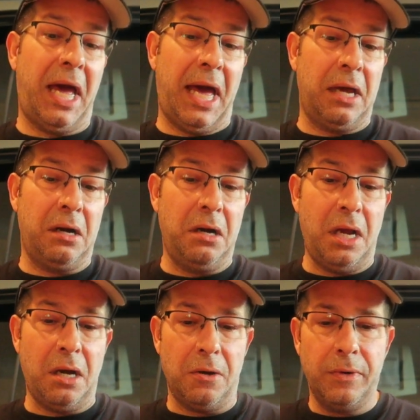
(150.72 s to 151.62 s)
I don't
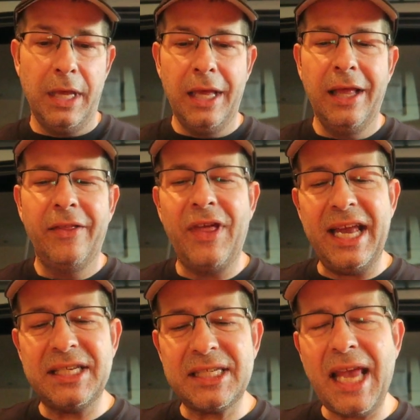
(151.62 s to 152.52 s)
know.
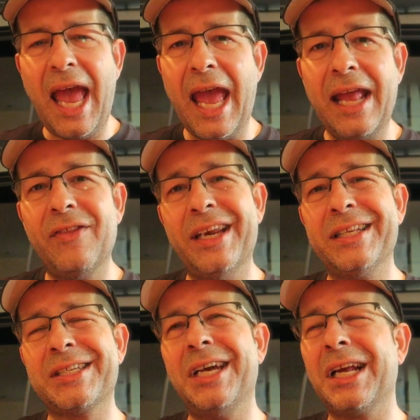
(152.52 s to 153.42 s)
They say that
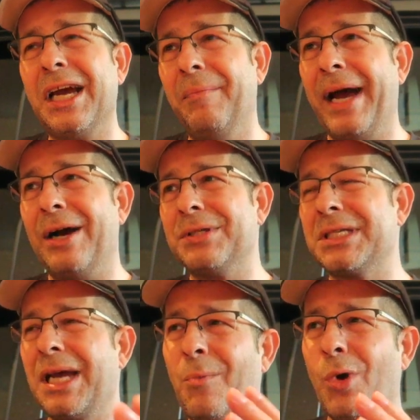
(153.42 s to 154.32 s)
it's going to come out
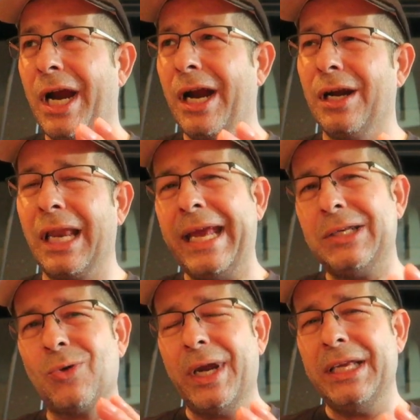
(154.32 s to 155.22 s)
somewhere
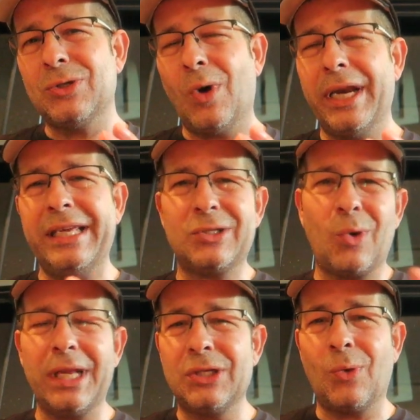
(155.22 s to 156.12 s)
late 2020,
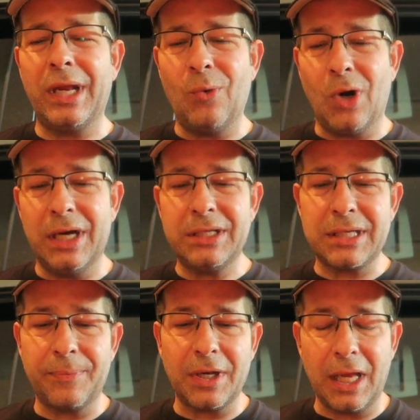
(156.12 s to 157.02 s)
2021,
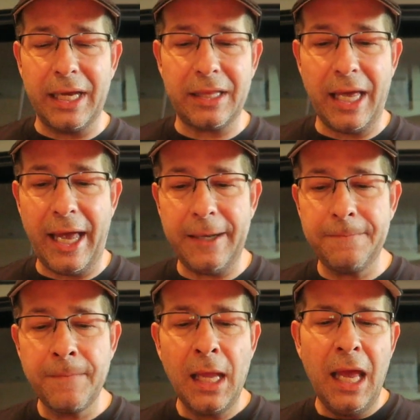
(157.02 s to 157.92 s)
something like
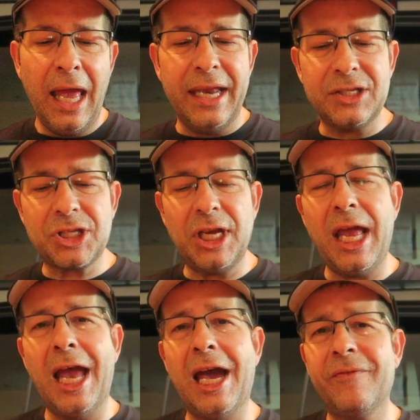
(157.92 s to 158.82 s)
that. And it's going
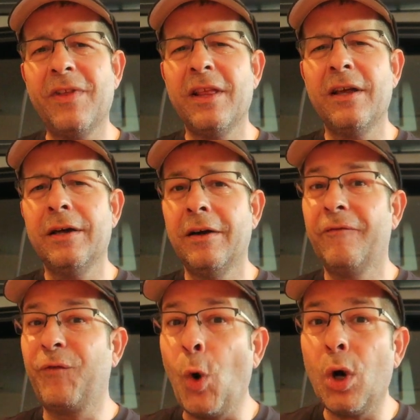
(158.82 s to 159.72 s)
to have
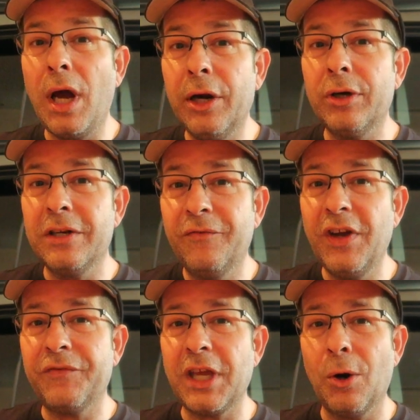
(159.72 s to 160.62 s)

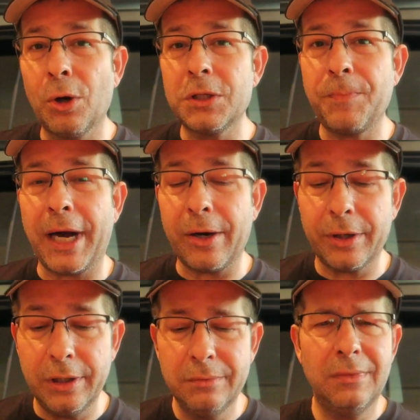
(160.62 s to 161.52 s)
450
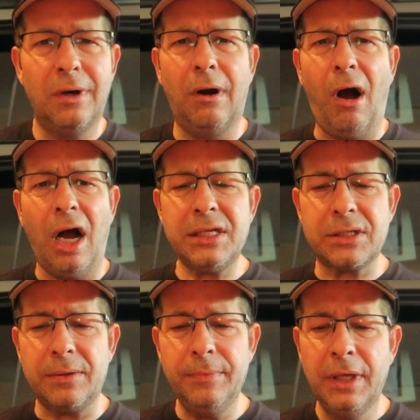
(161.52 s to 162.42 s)
horsepower.
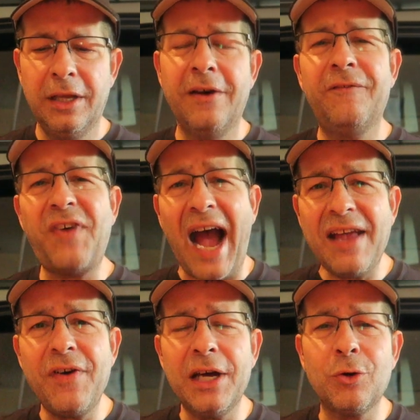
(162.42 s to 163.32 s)
Awesome.
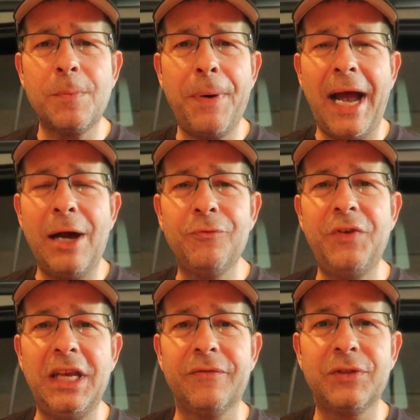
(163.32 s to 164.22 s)
500 pound
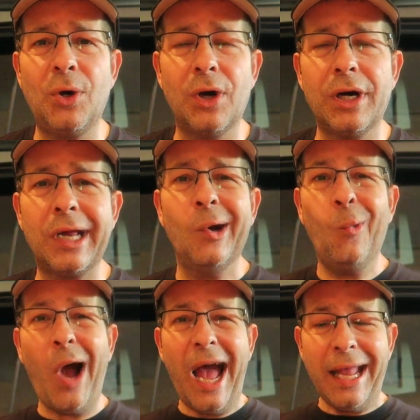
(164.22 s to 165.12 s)
feet of
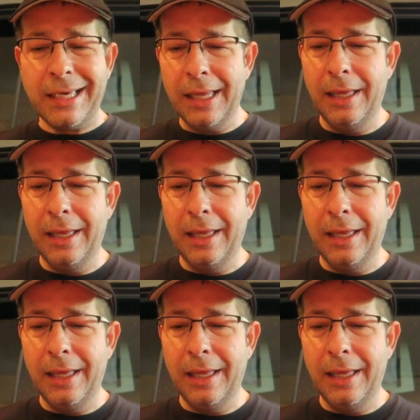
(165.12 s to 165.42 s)
torque. What?